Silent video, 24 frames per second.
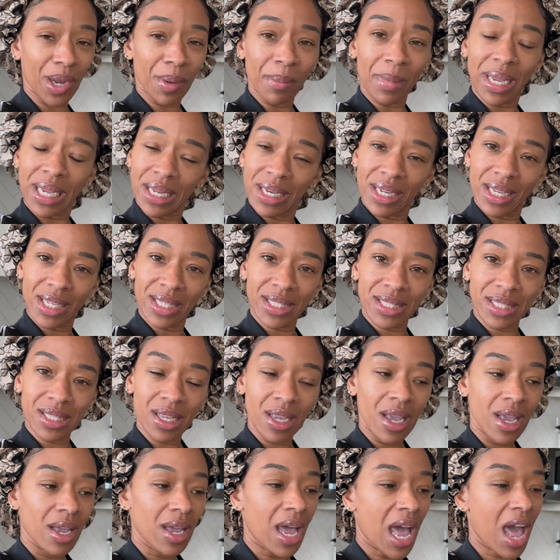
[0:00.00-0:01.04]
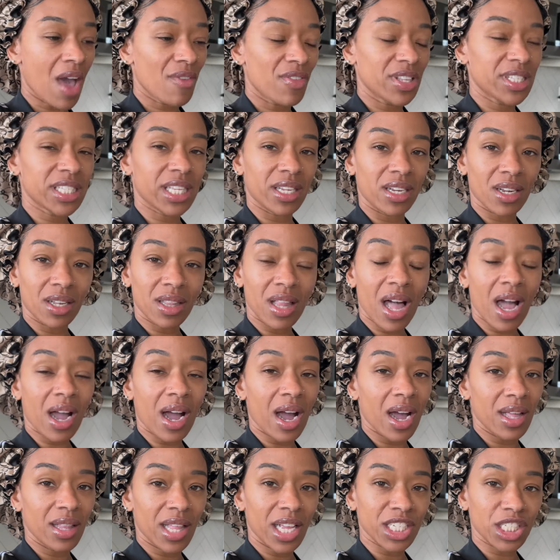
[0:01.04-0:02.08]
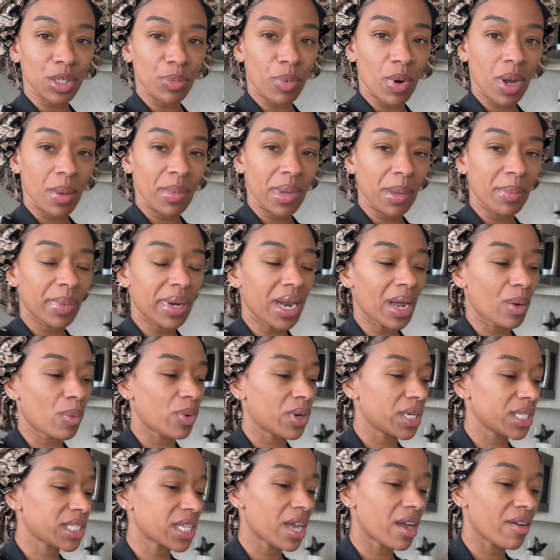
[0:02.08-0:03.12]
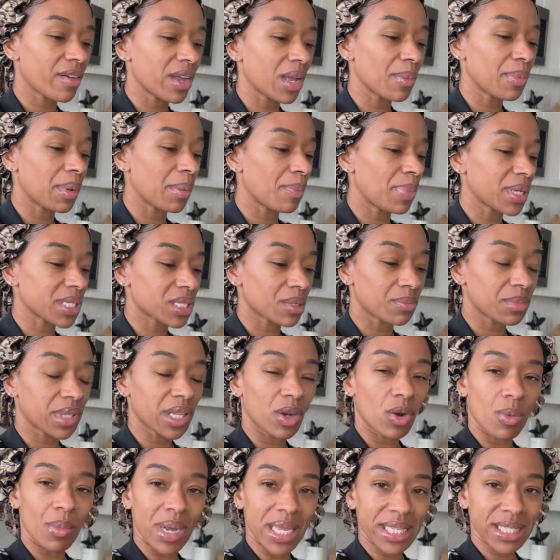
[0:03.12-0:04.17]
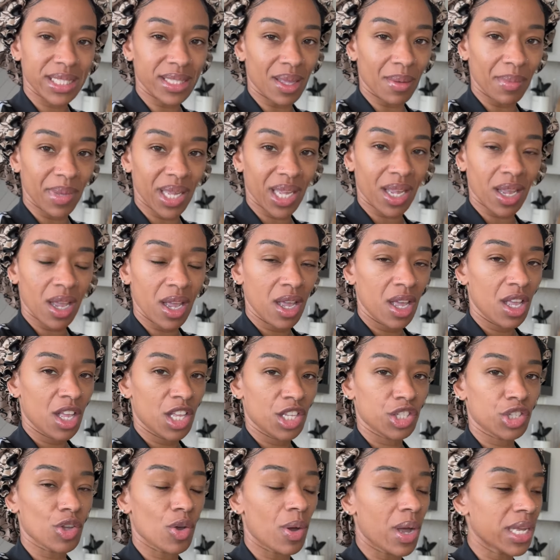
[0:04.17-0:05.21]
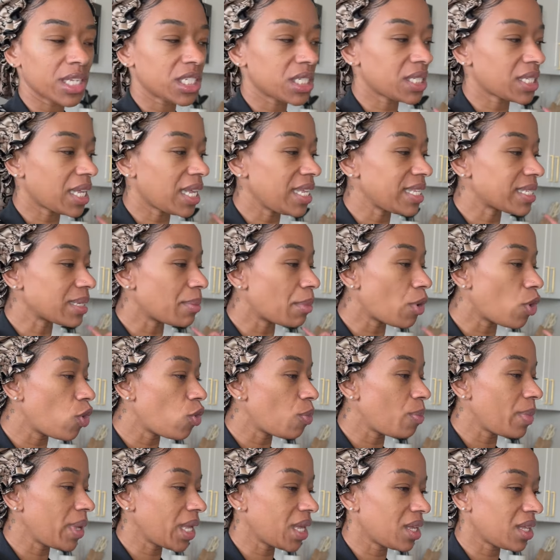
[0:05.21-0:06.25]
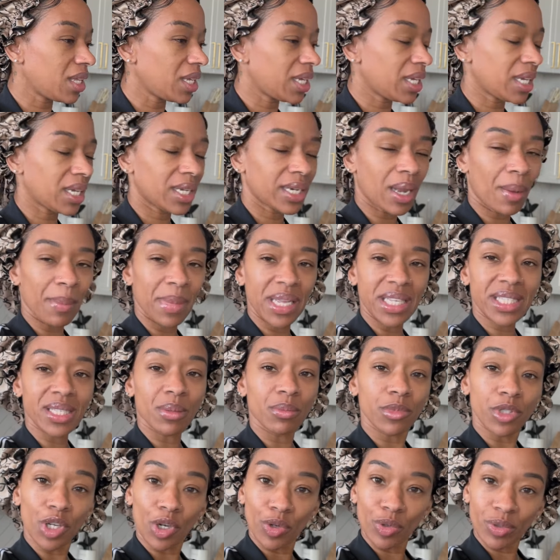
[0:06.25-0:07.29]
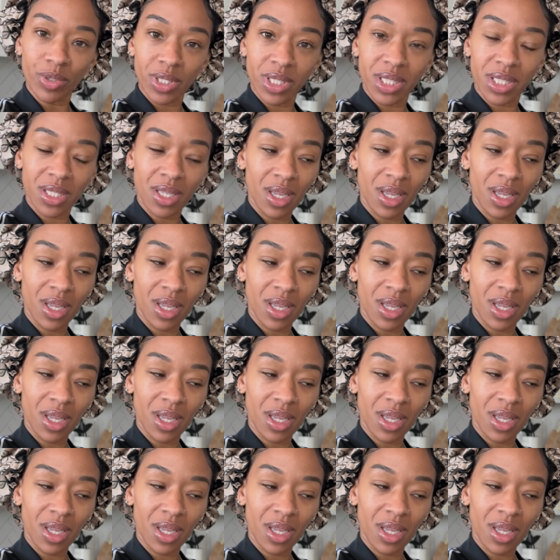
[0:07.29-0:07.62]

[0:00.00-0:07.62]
maintenance. I have a 10 o'clock eyelash appointment, but I wanted to hurry up and put something on my stomach. So I just ate some oatmeal and I made some toast.